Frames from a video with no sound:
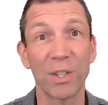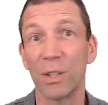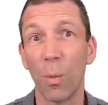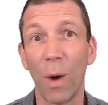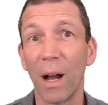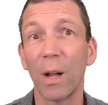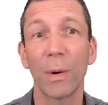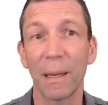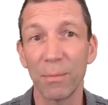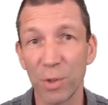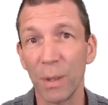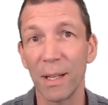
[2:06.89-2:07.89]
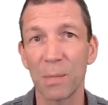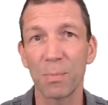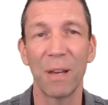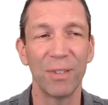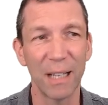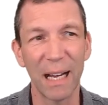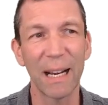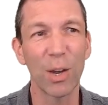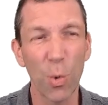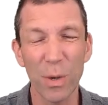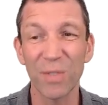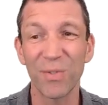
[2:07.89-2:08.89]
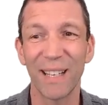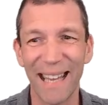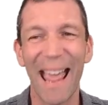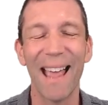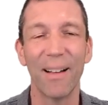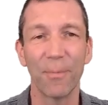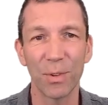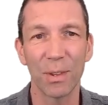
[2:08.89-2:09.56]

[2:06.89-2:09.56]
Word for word: in a while when I'm doing this pivot, and I always forget